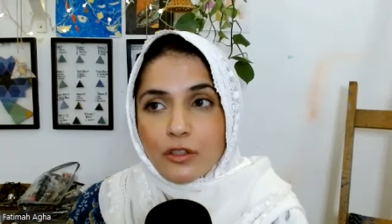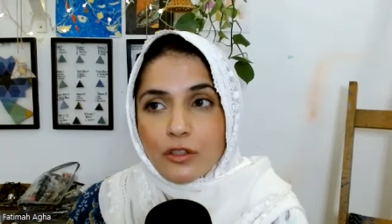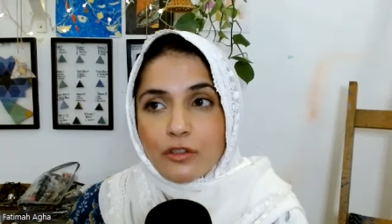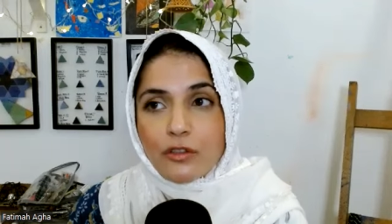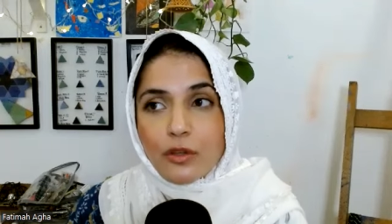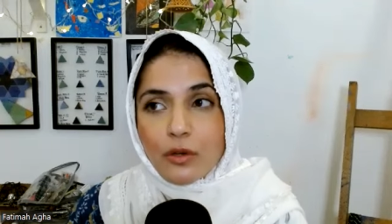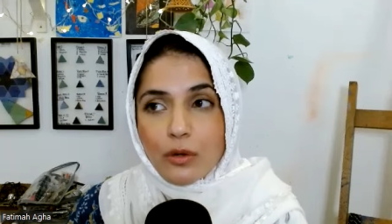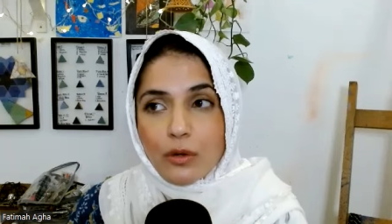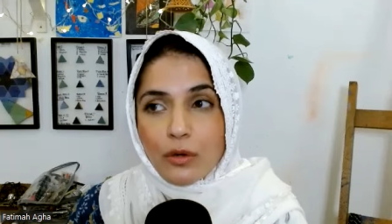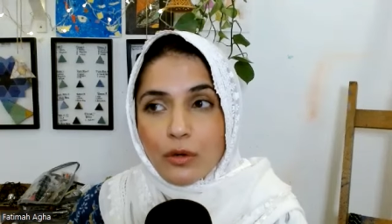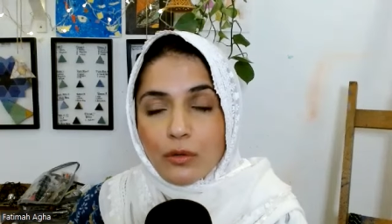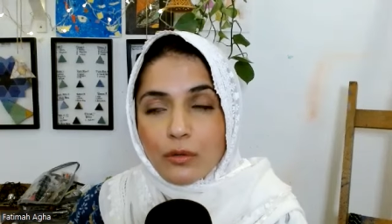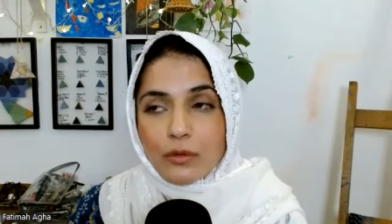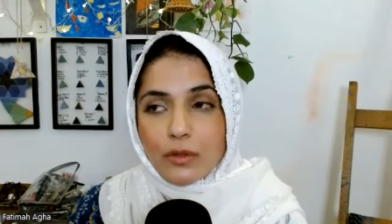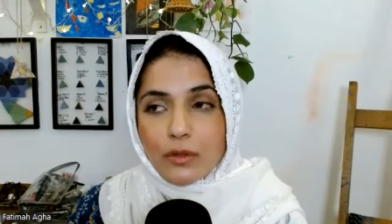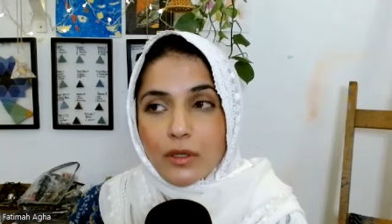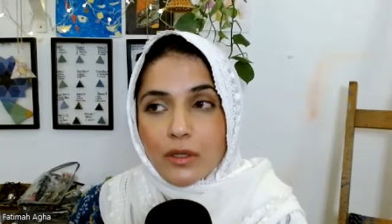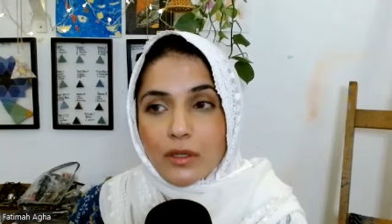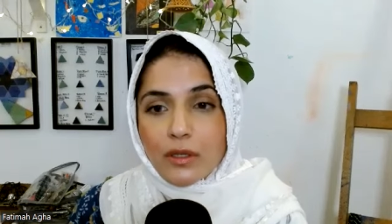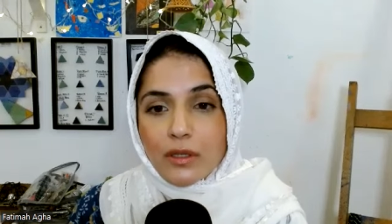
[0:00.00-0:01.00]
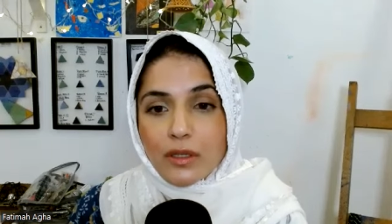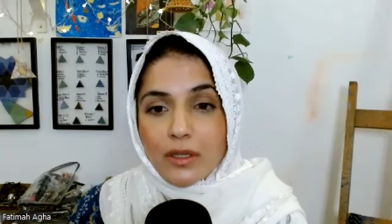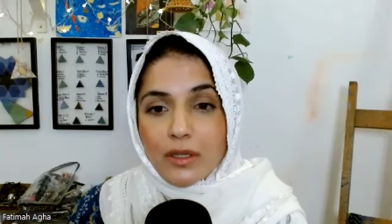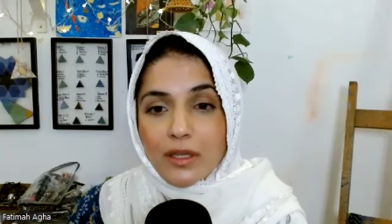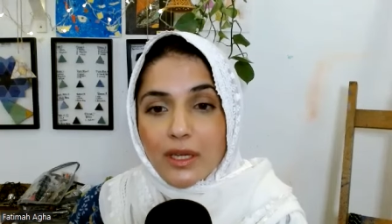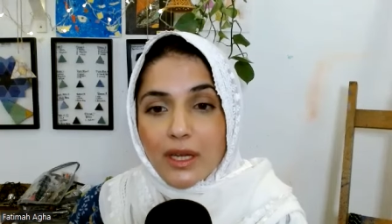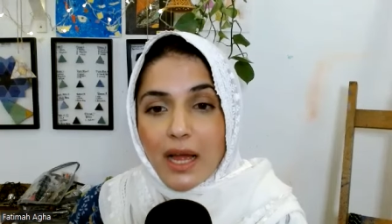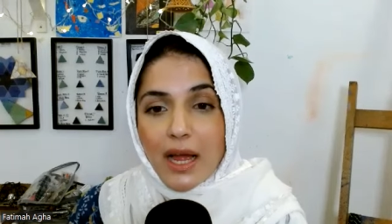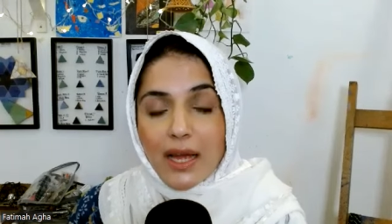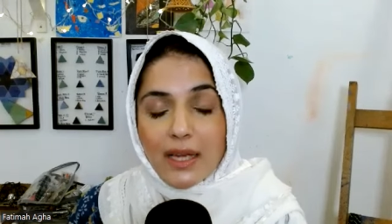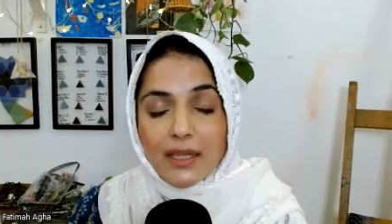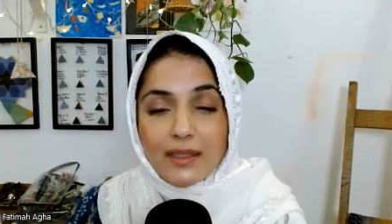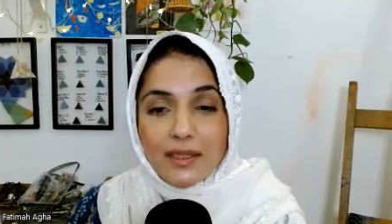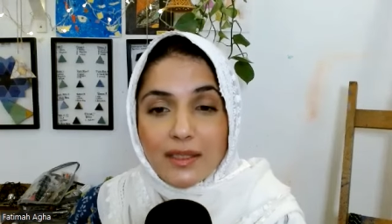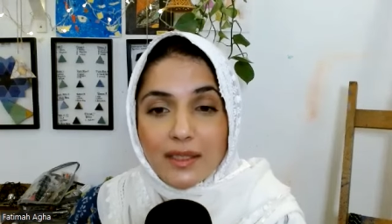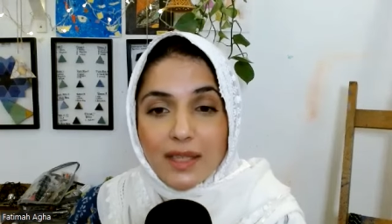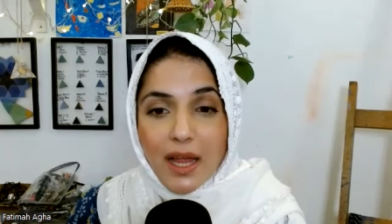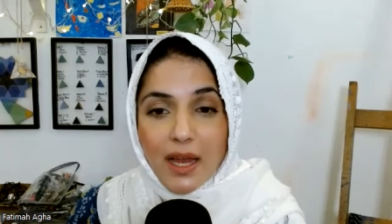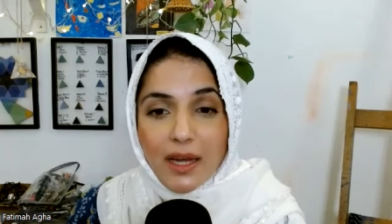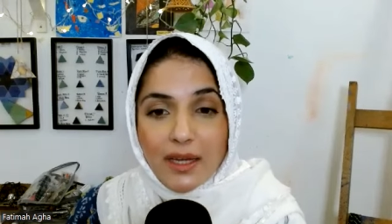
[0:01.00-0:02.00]
So
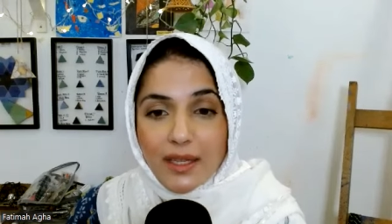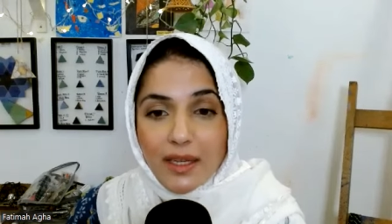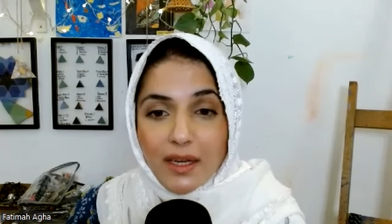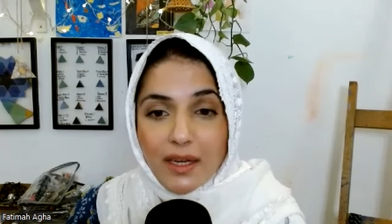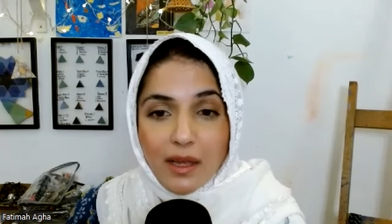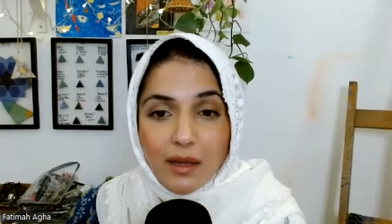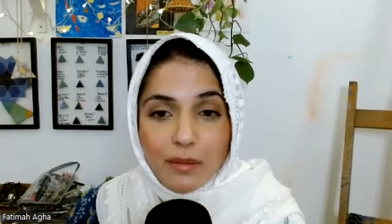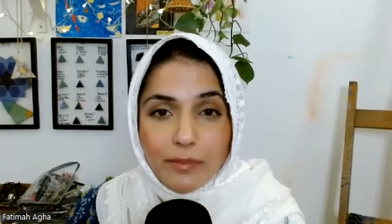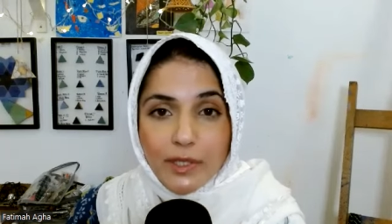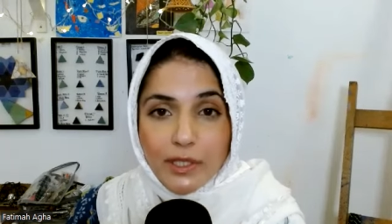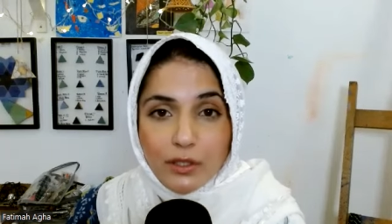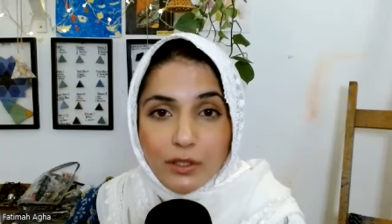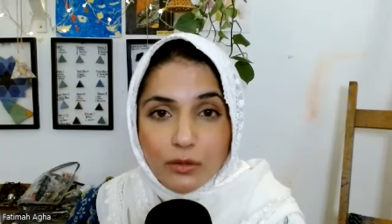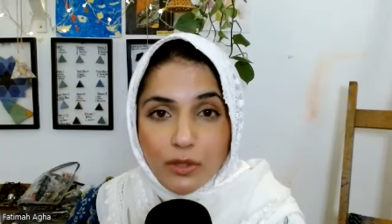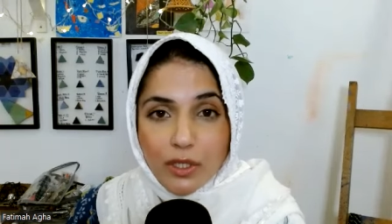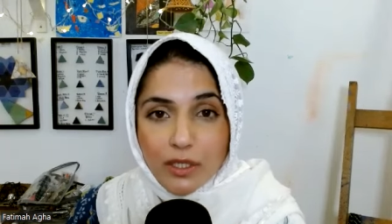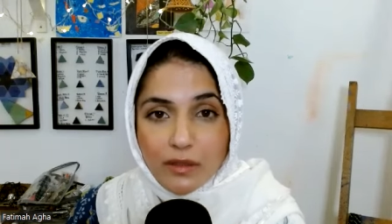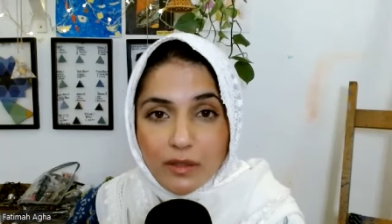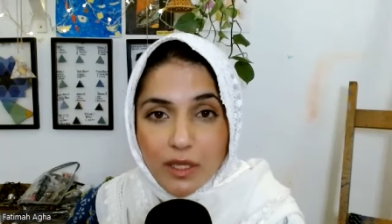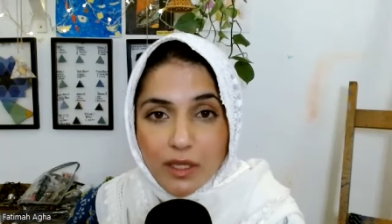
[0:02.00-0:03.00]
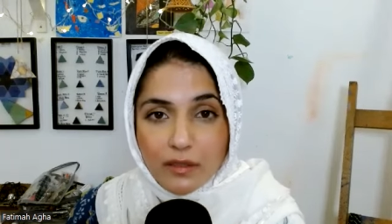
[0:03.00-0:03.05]
either that can happen to us